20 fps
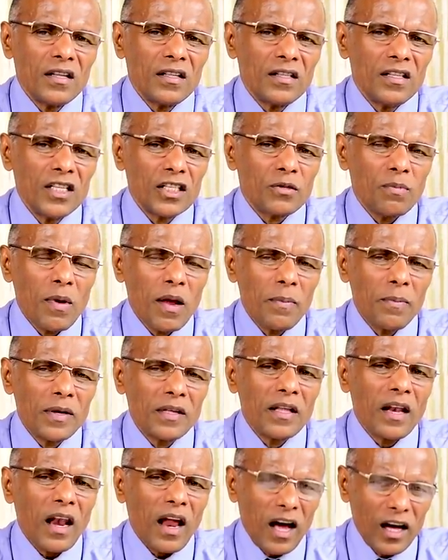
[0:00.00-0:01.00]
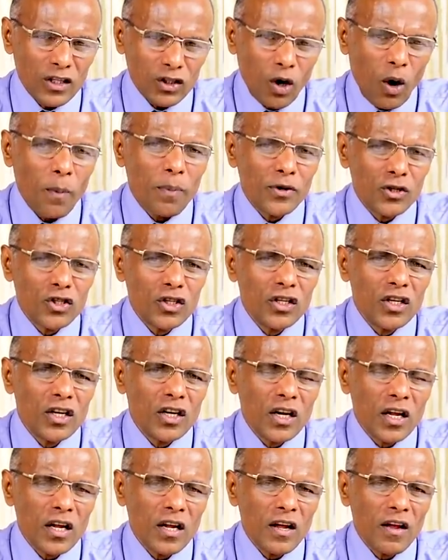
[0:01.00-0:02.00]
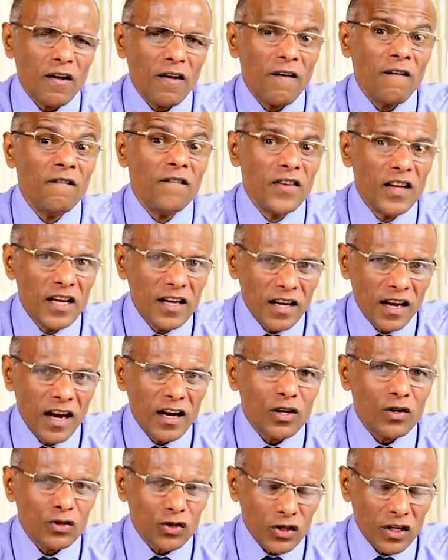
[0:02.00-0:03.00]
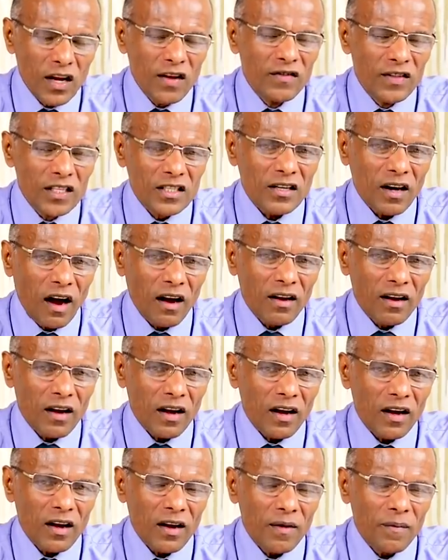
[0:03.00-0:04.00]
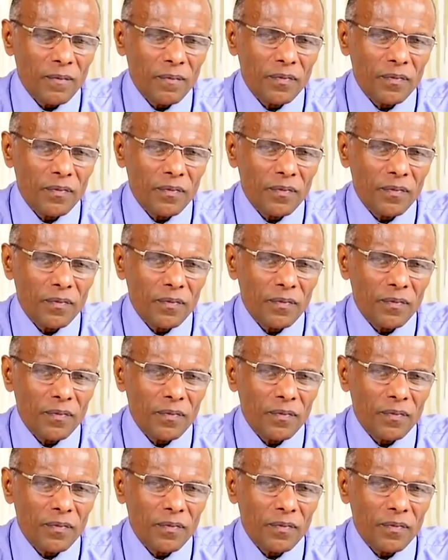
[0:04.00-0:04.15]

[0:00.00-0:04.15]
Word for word: This may be the last opportunity we get to save this country.